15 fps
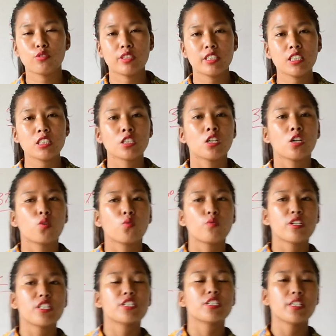is
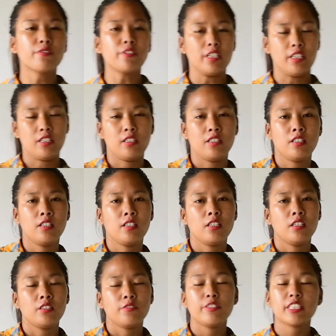we shiver,
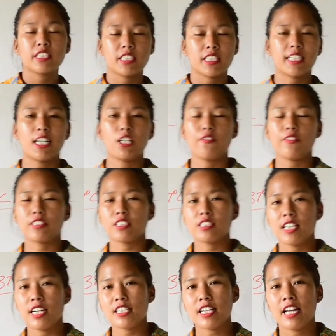which is a kind of exercise,